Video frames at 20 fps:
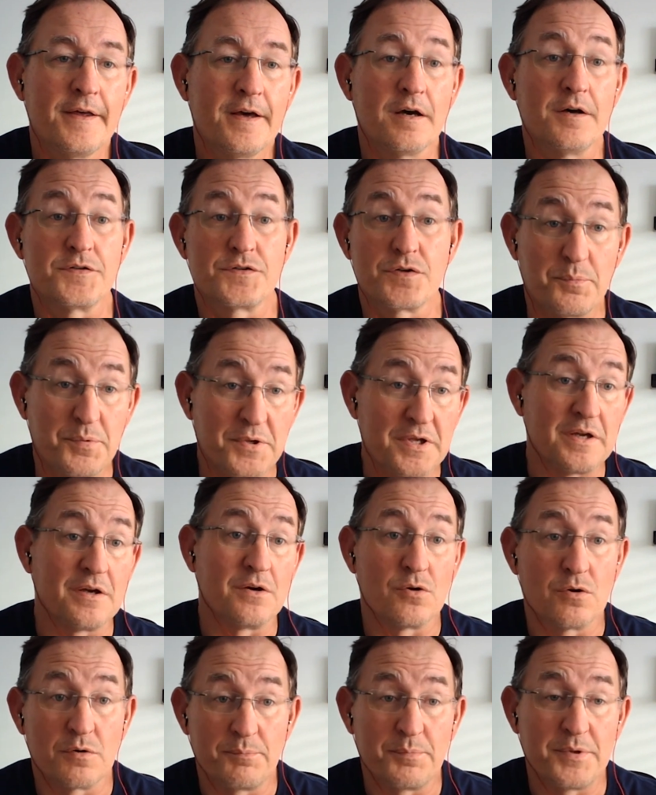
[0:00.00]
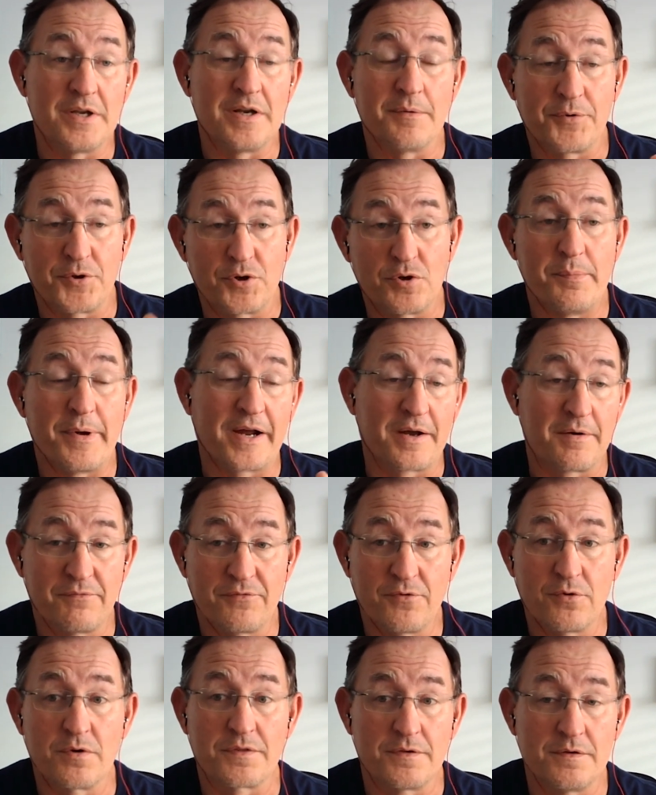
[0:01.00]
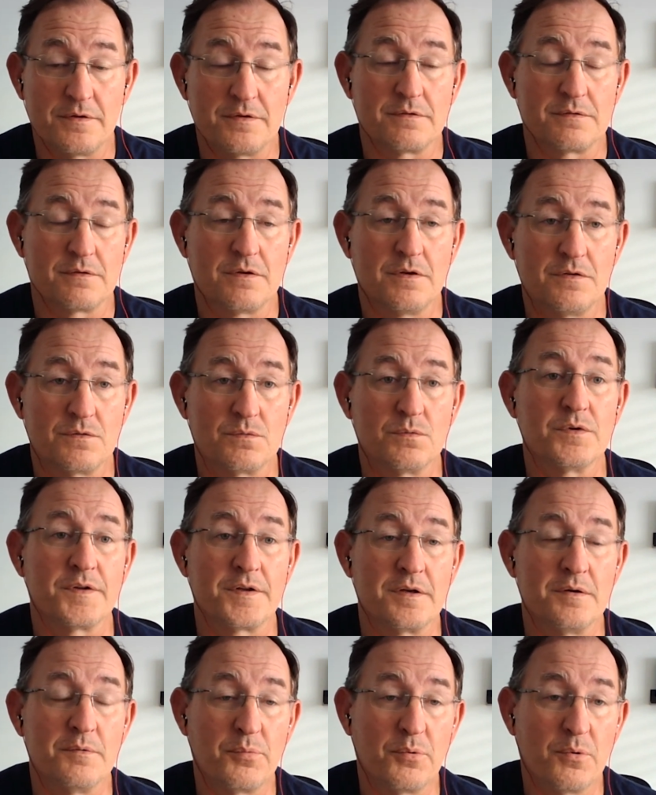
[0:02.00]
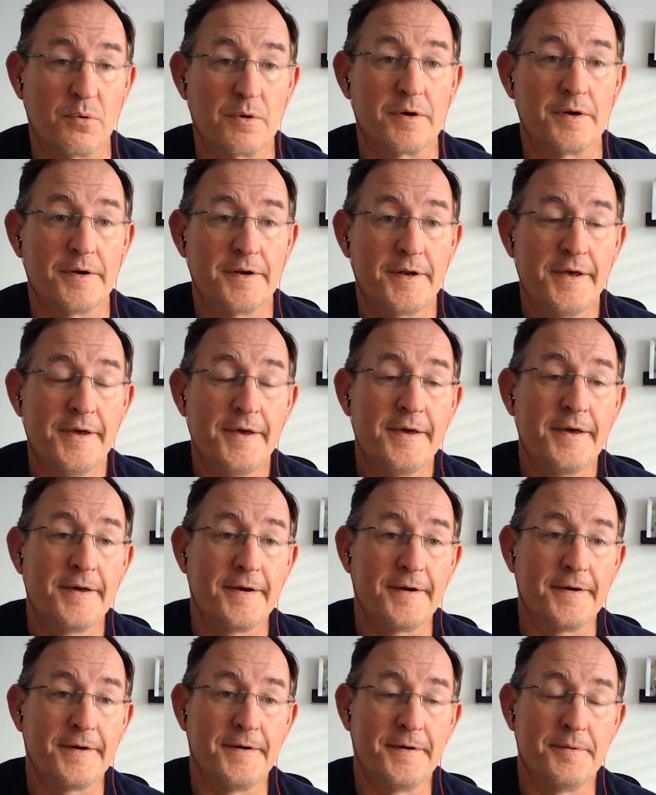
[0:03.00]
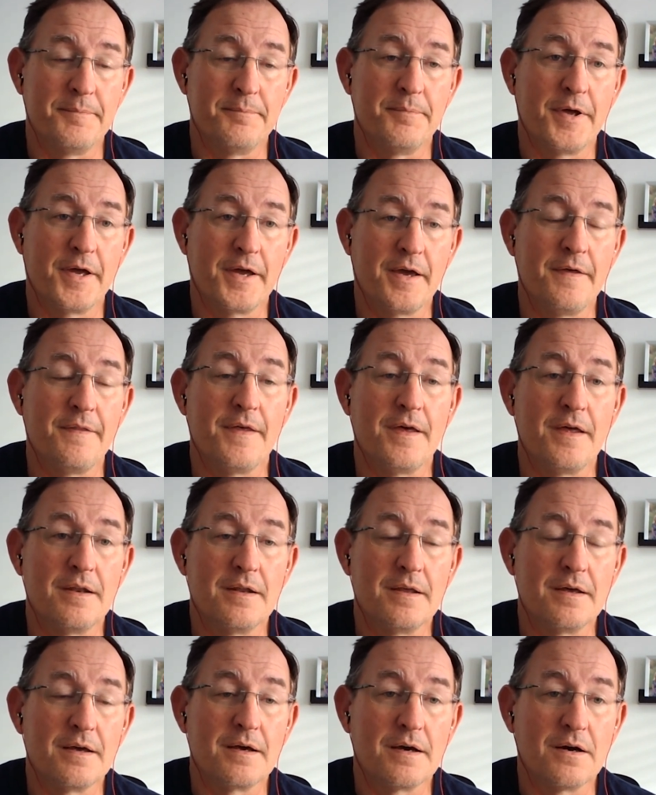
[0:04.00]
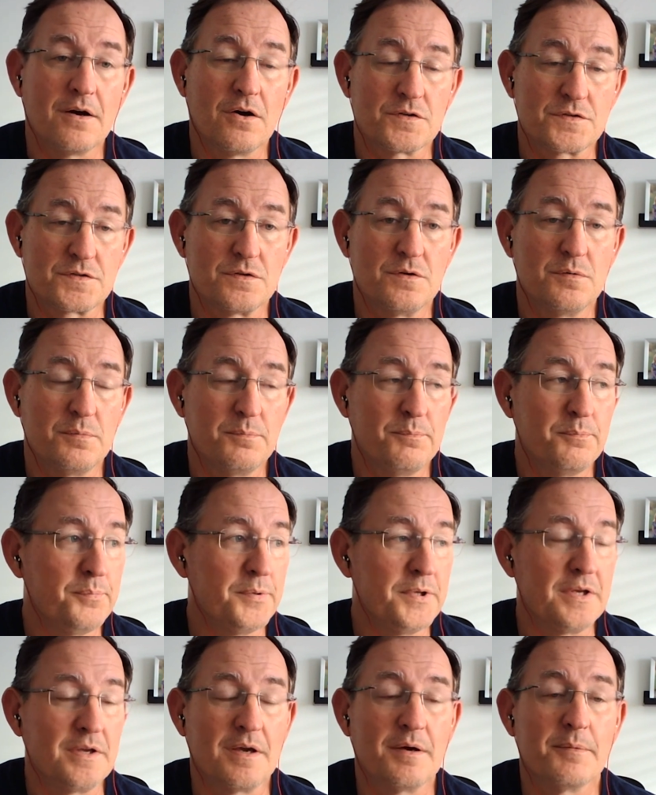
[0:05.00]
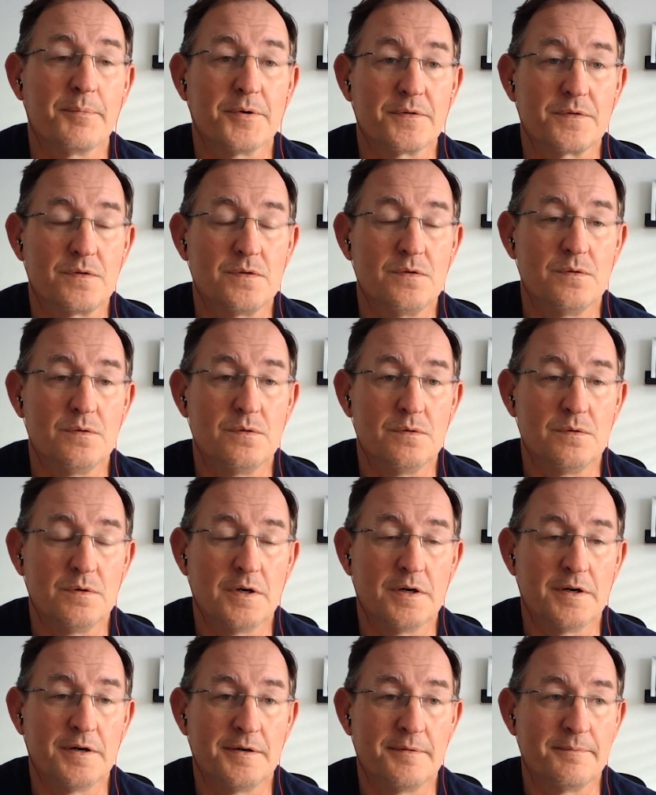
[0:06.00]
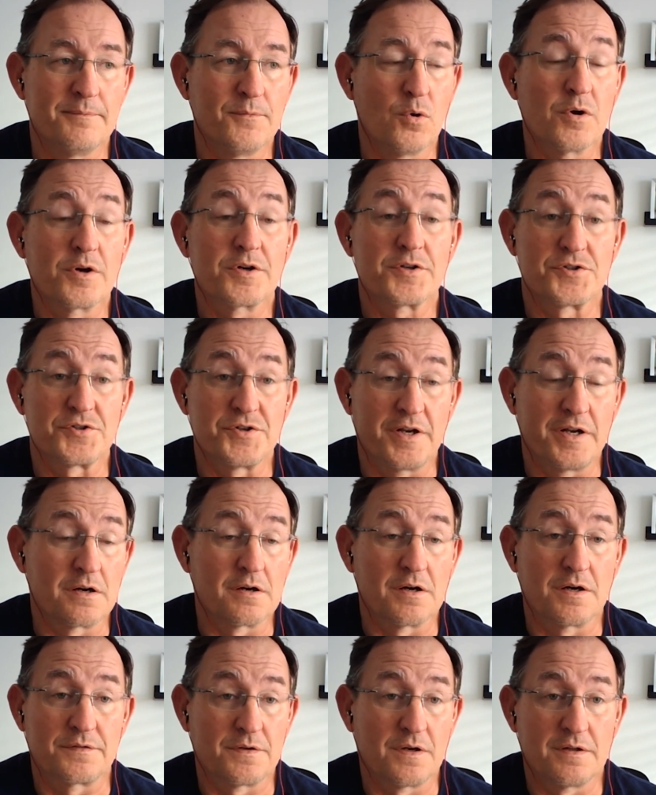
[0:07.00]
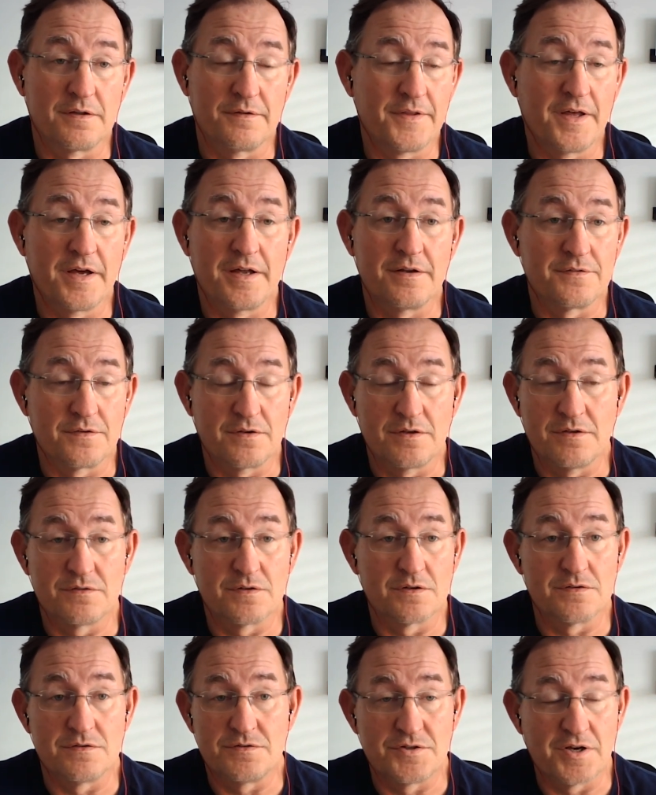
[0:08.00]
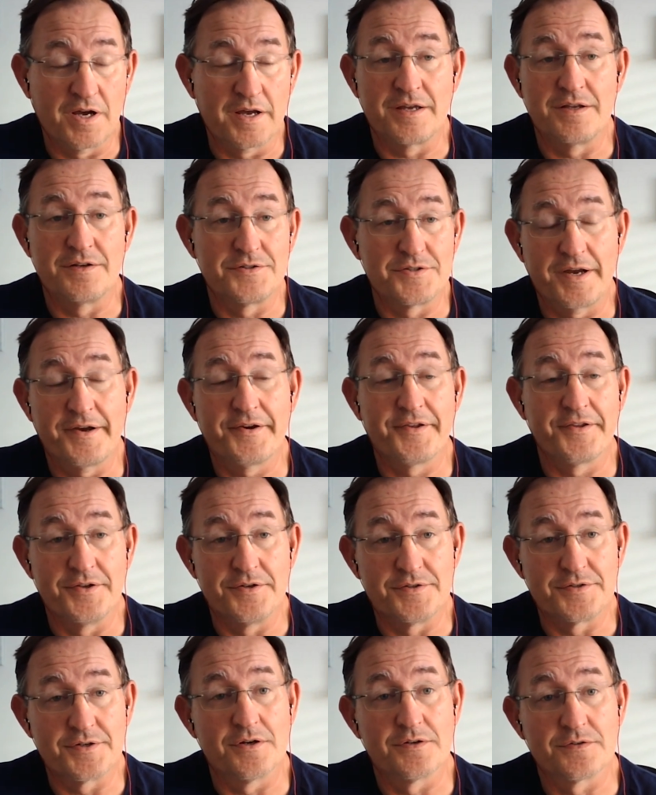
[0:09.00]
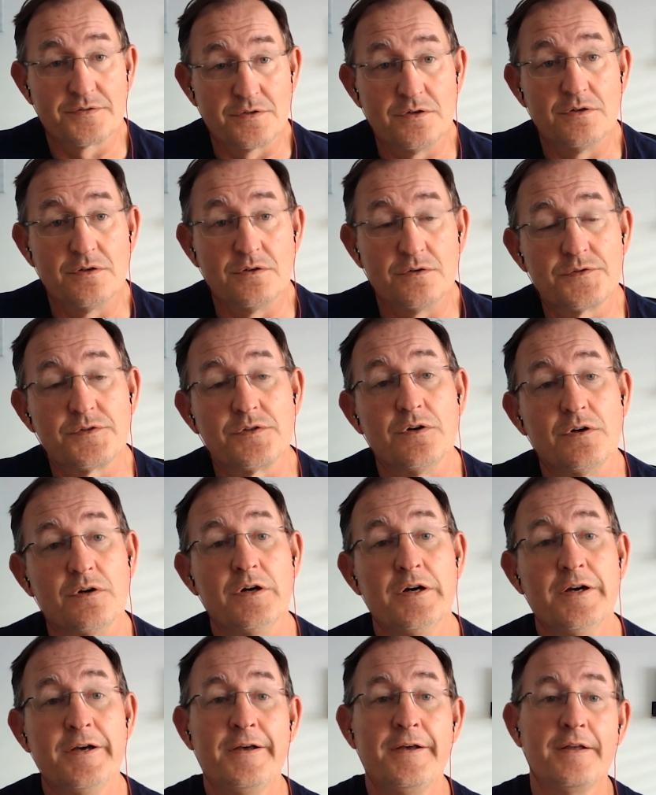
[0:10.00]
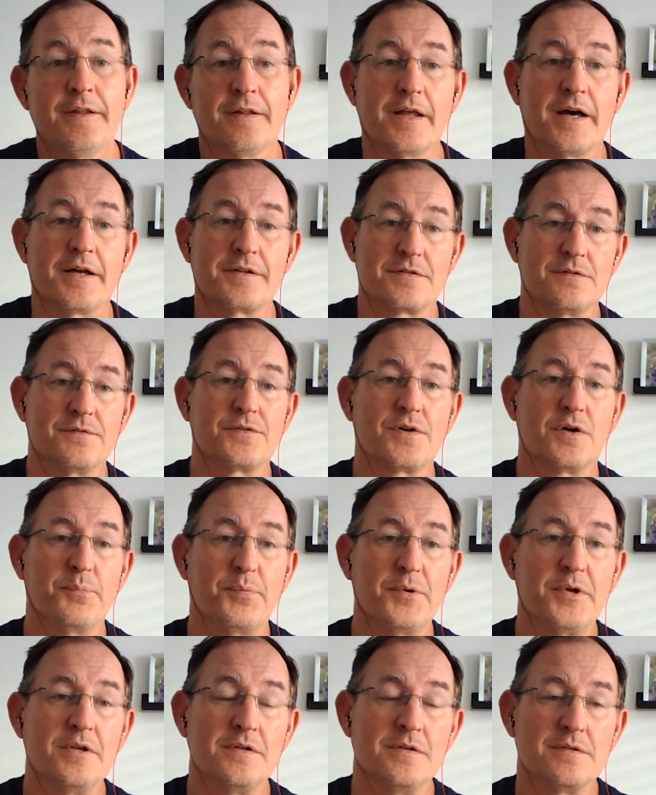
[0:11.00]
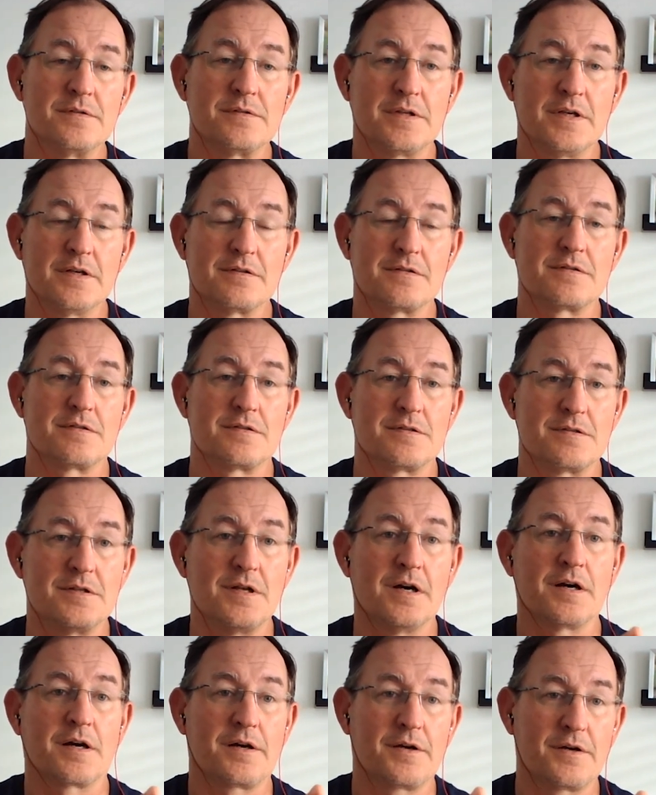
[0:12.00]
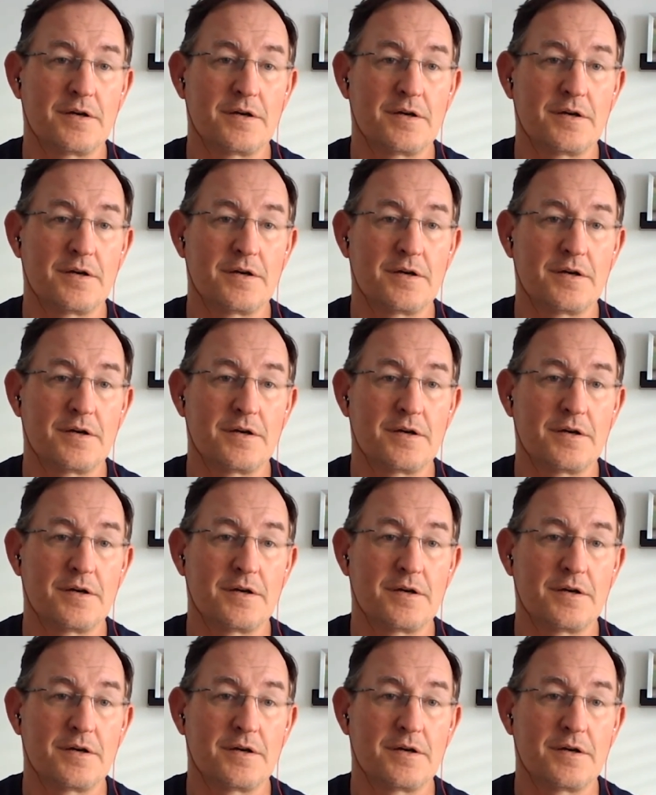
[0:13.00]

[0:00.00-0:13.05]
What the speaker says: So being able to go back and forth is really important. And then also being able to orchestrate across all of that is a giant challenge also. So lots of companies get stuck.